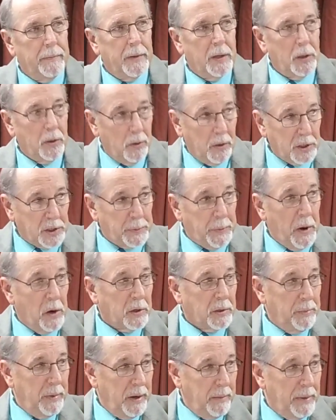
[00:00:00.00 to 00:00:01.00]
the Lord
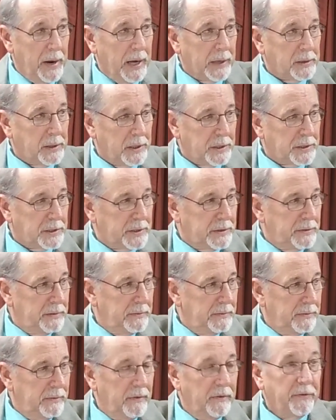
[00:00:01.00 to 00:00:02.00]
spoke to me about this
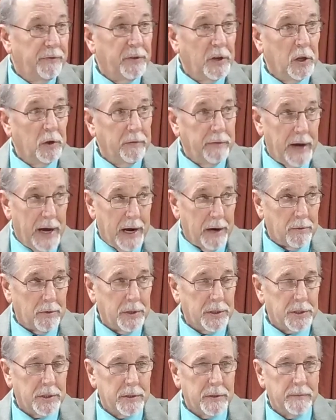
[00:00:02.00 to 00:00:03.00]
flu
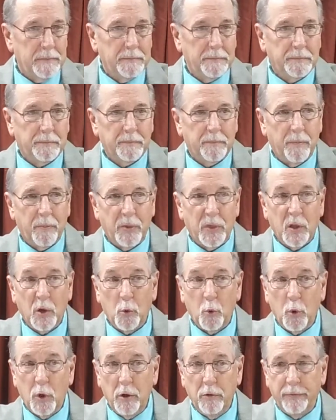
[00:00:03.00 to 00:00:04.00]
virus, the
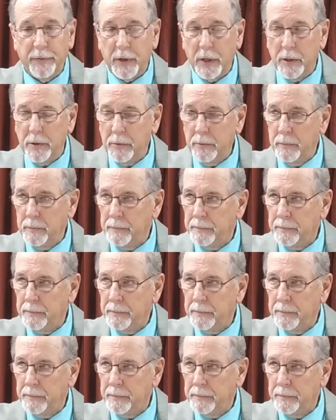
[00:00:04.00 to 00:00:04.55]
Wu flu,